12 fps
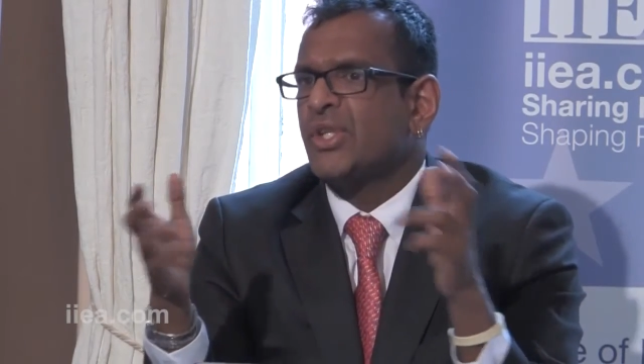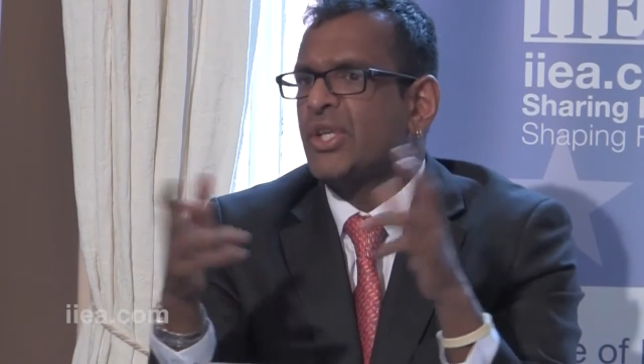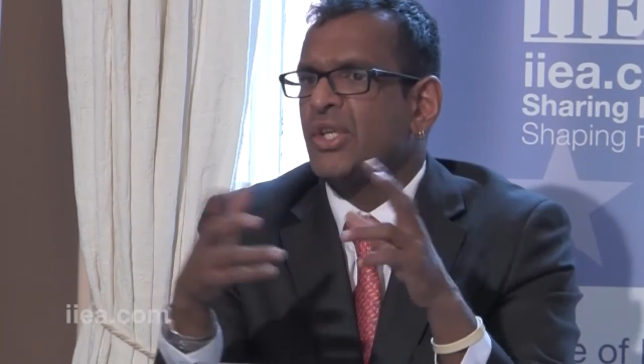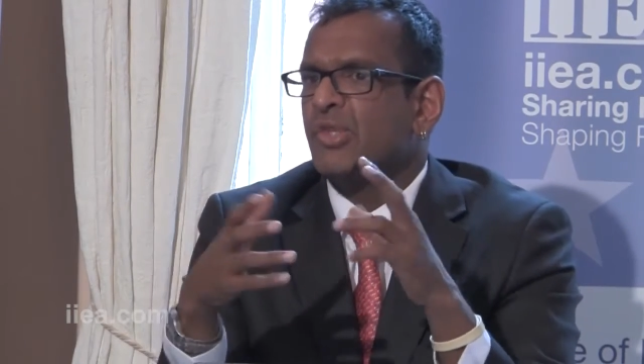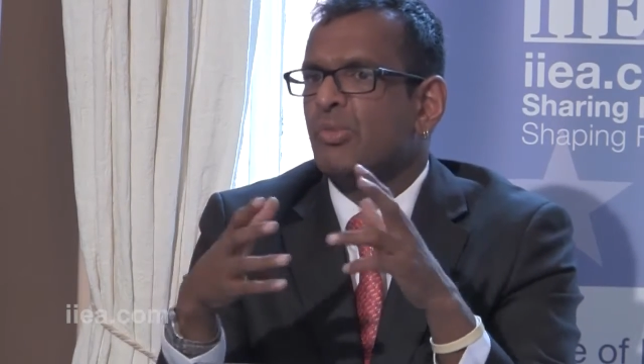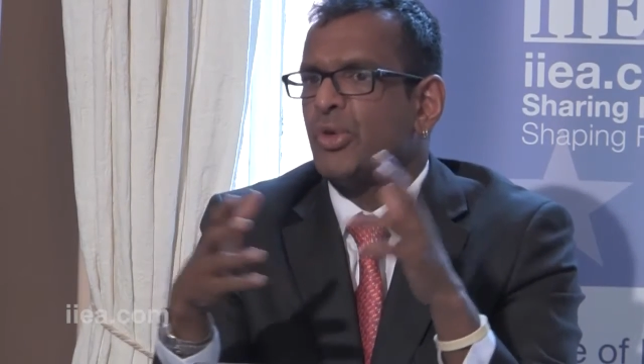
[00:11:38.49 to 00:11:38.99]

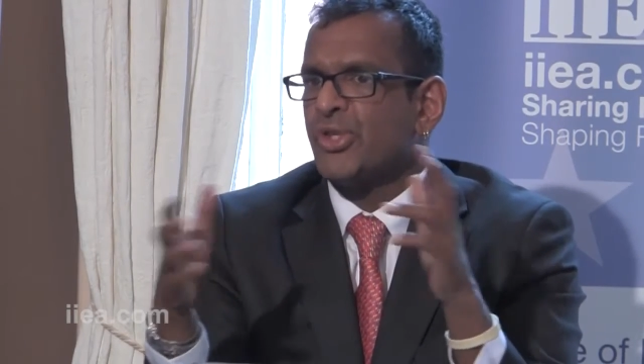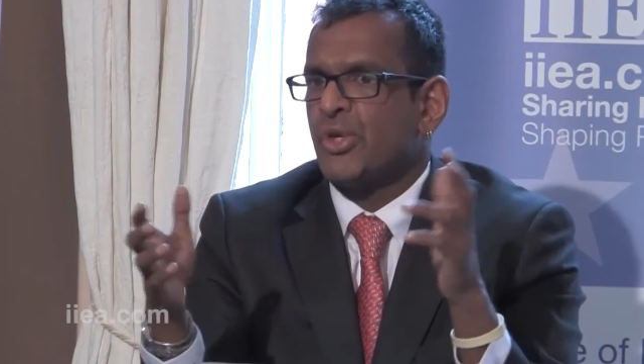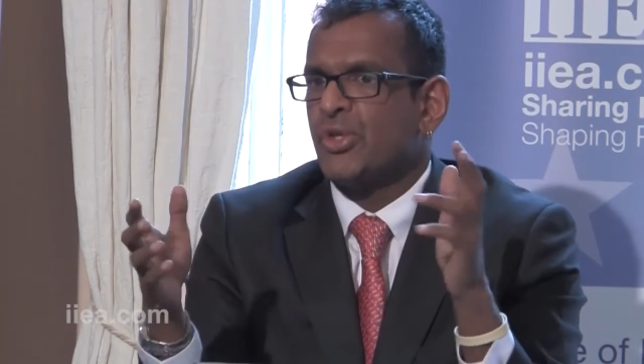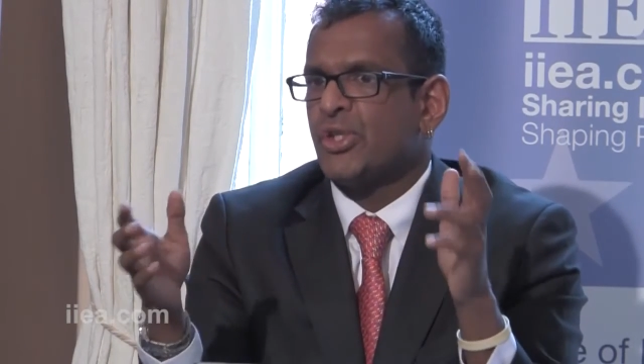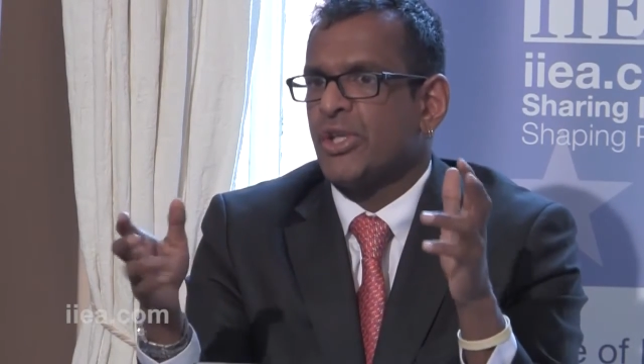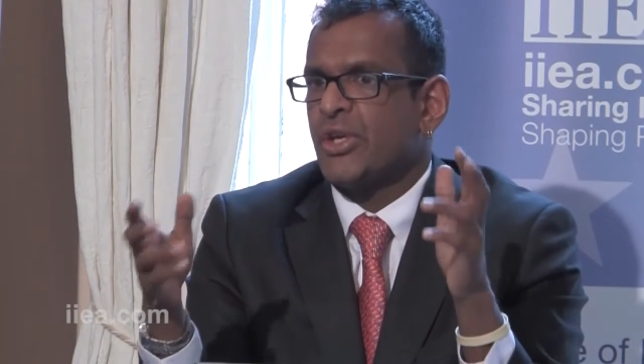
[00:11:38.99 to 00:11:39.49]
seen as more
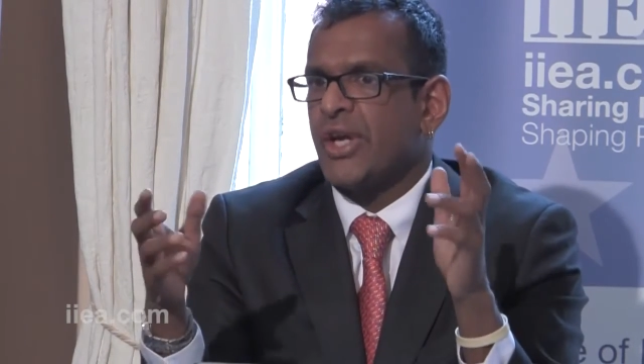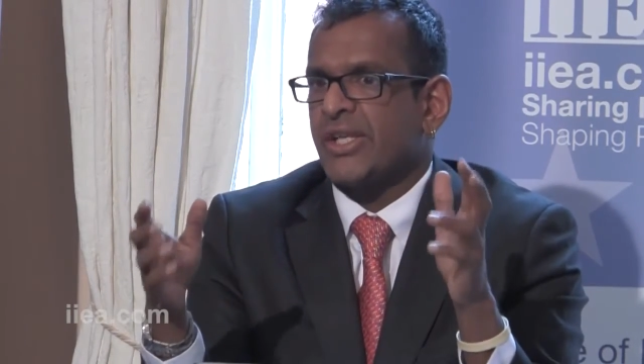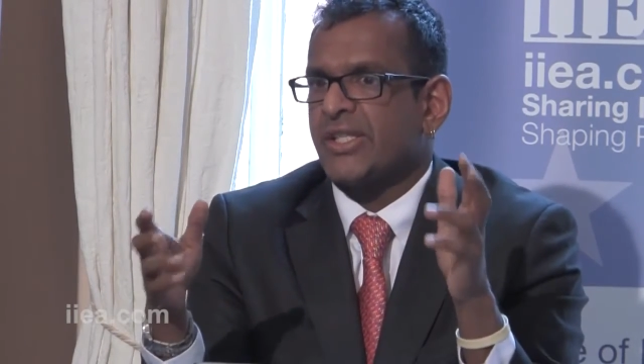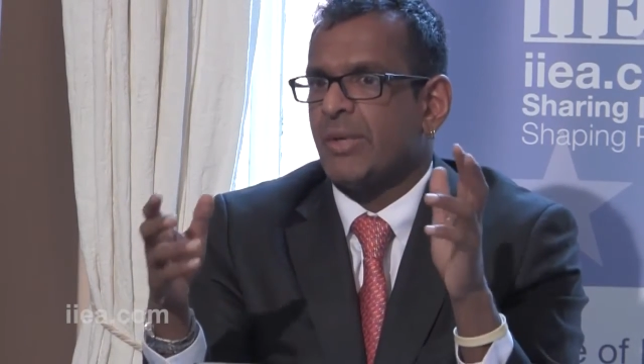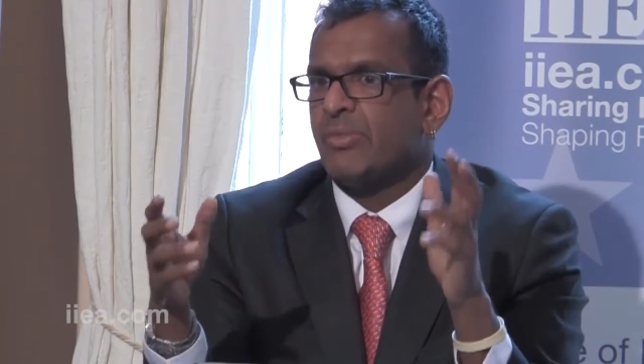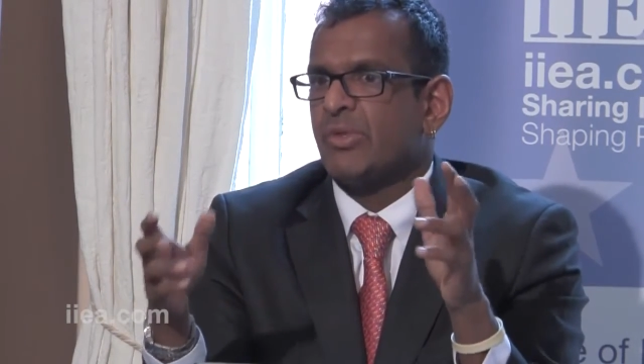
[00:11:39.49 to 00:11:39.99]
socially
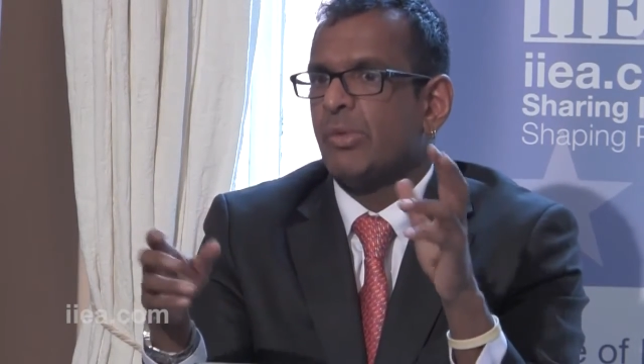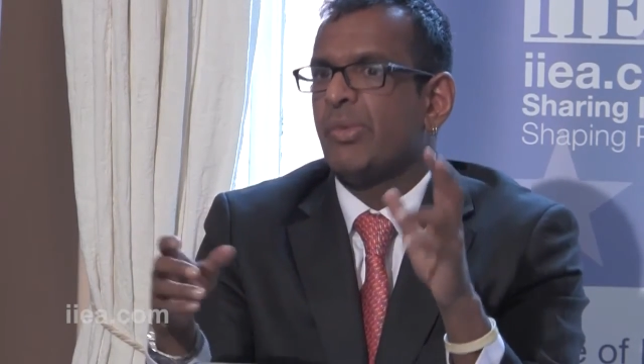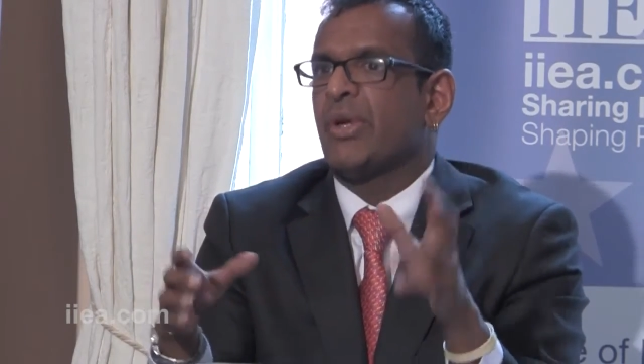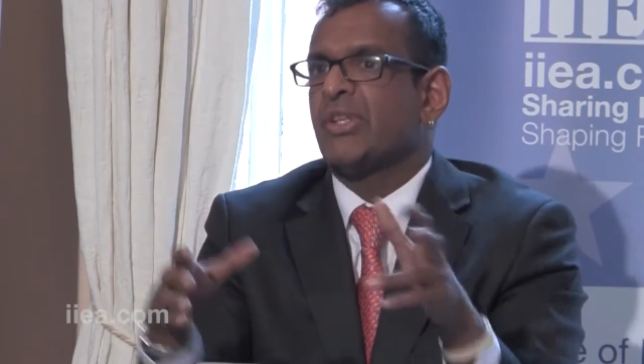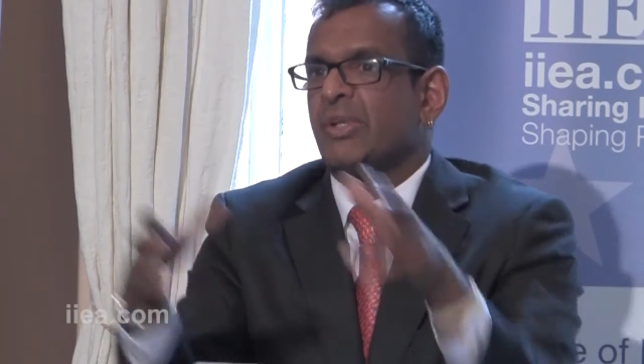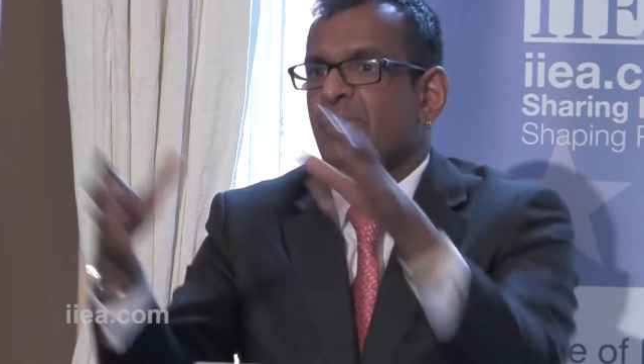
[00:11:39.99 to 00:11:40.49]
unacceptable
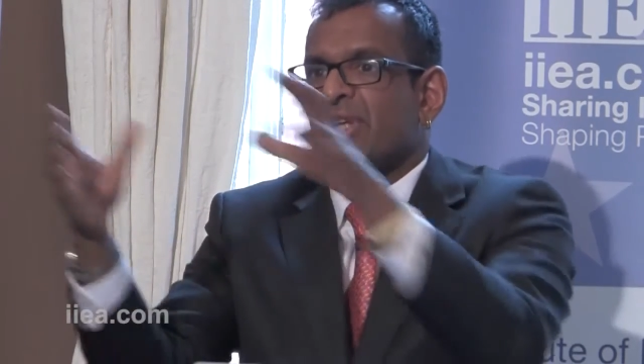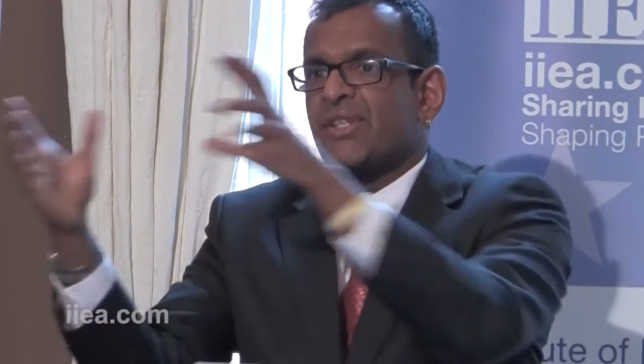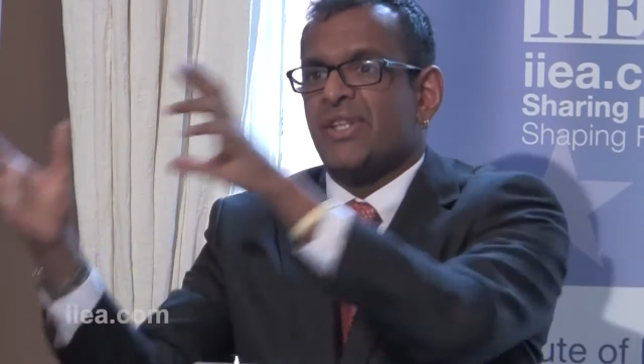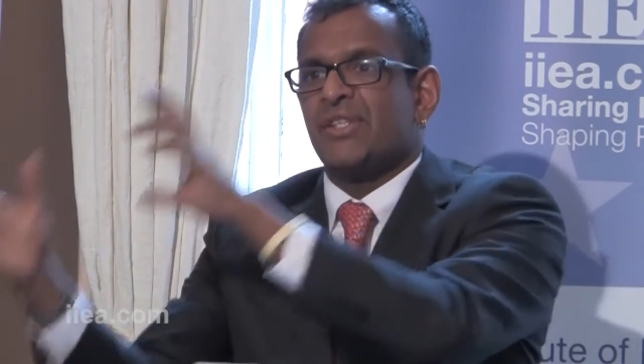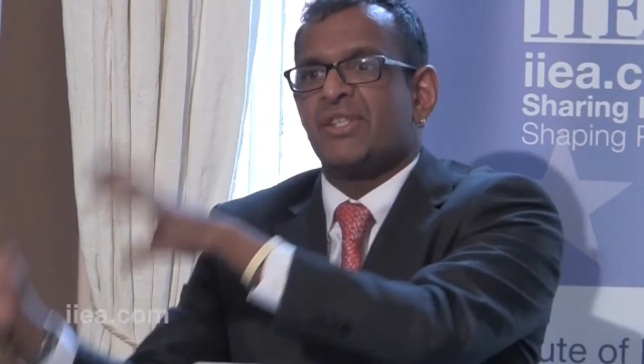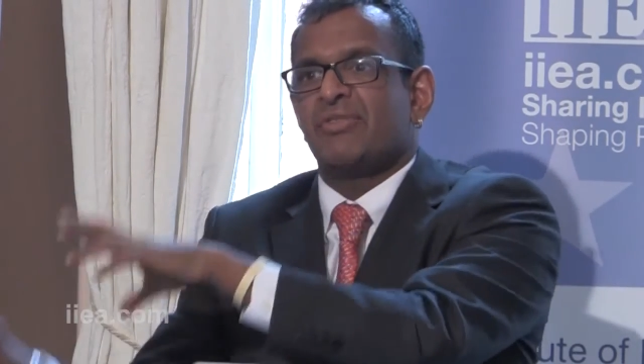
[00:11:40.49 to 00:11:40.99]
because it was
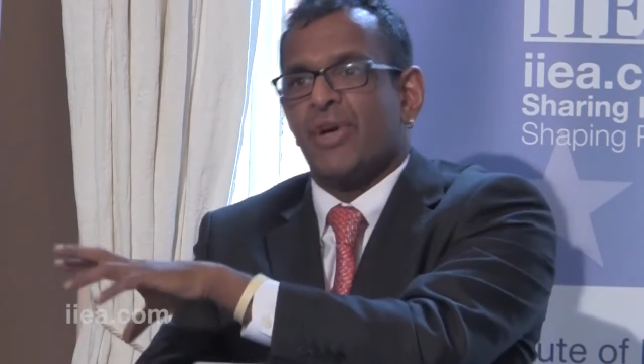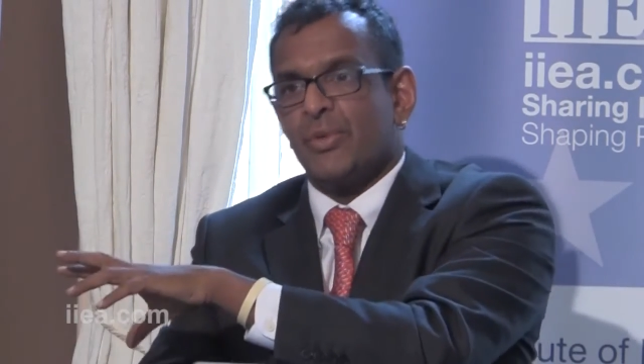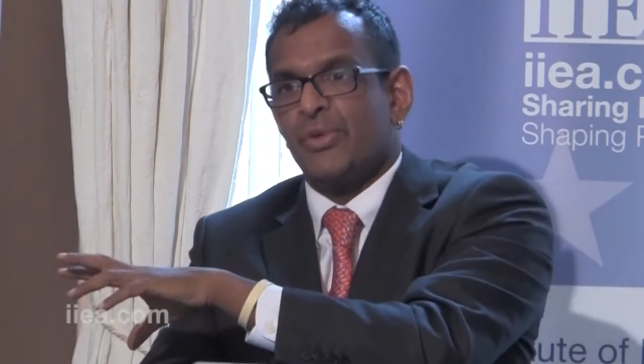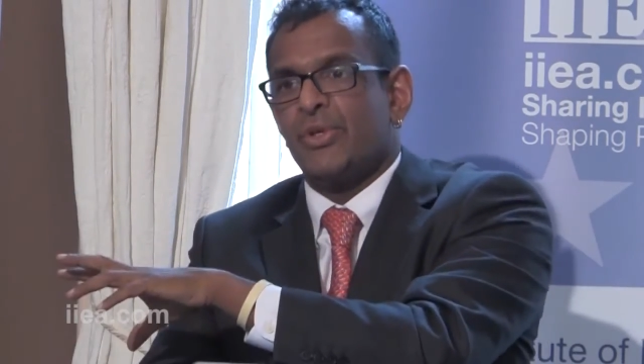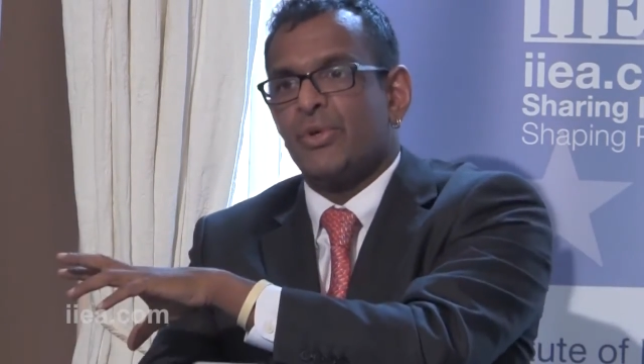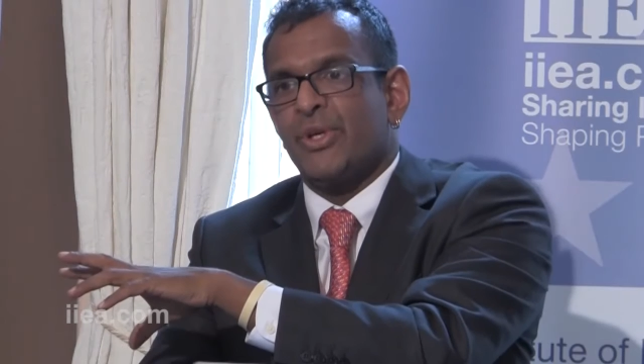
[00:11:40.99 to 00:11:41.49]
identified
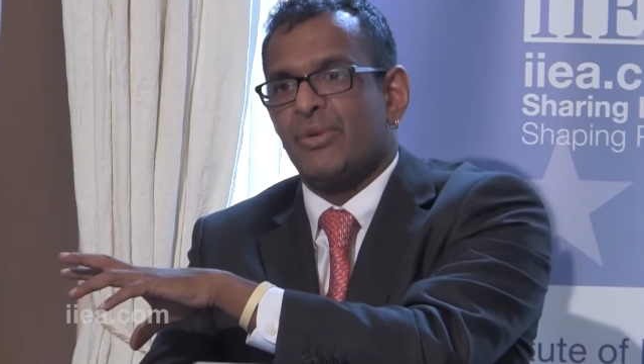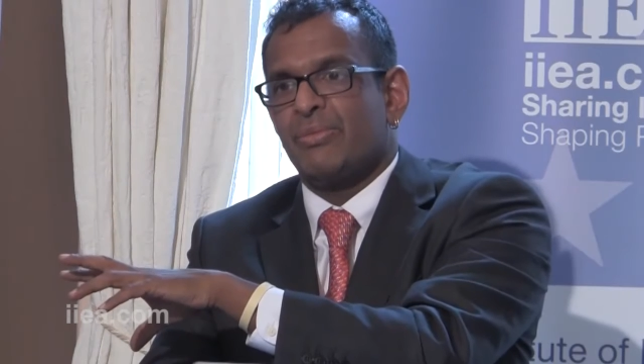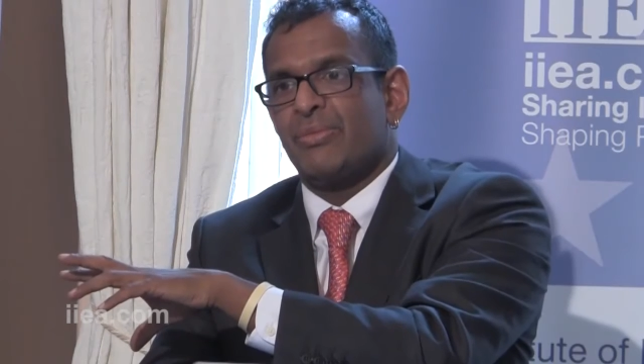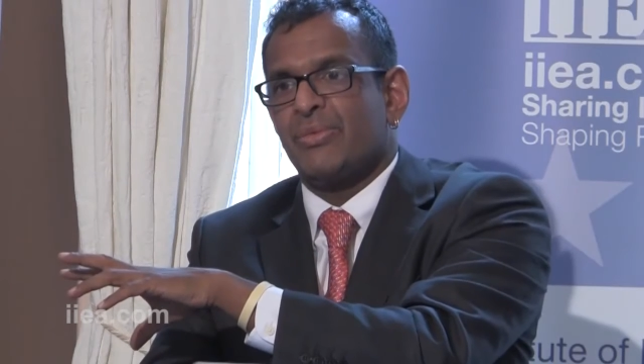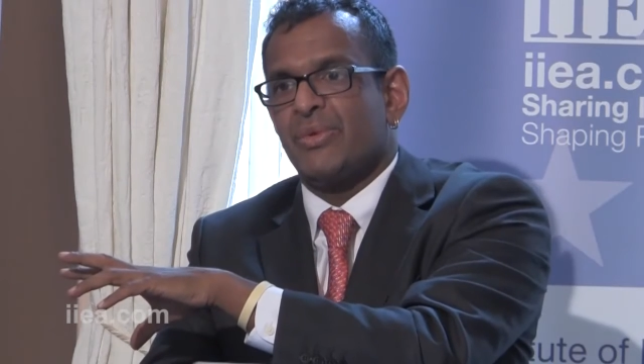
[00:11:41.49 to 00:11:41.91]
with UKIP.